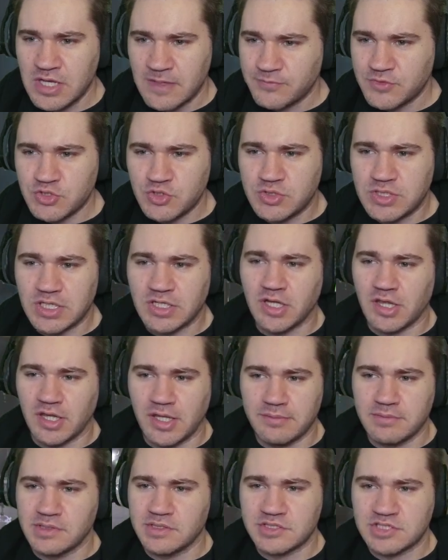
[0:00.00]
Do you get
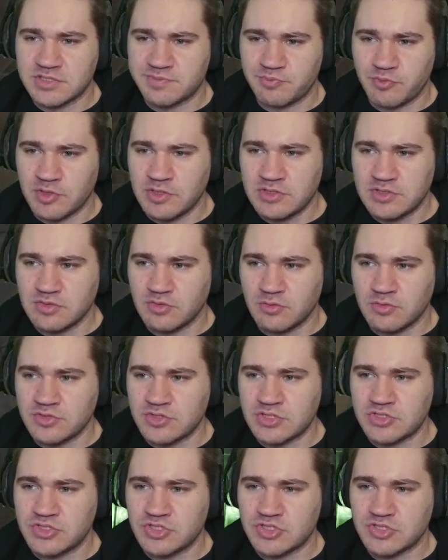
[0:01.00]
unlimited sprint, or is
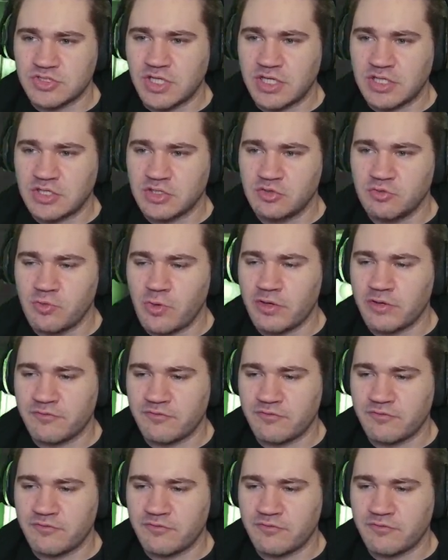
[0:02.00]
it just like you run